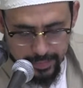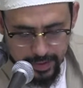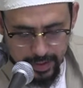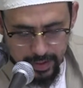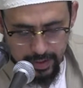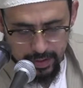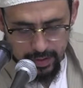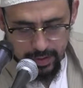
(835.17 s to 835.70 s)

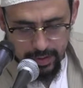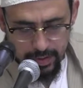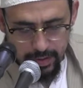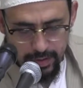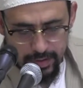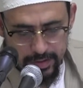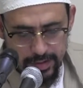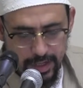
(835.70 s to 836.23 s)
In
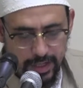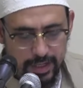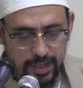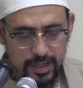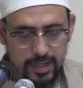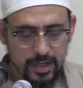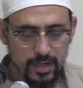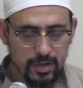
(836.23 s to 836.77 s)
the
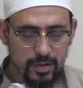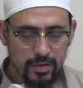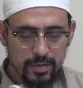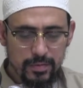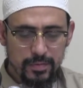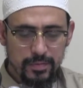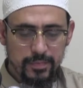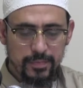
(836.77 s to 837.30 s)
second year
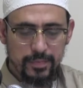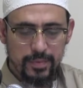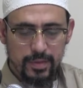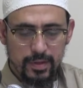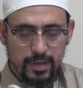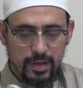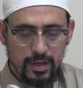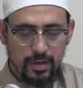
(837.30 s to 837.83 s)

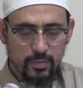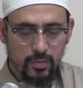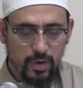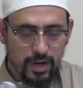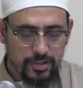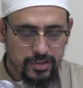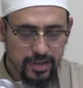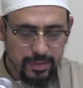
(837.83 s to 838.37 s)
in
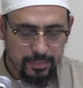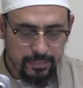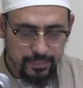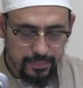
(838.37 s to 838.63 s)
Rajab,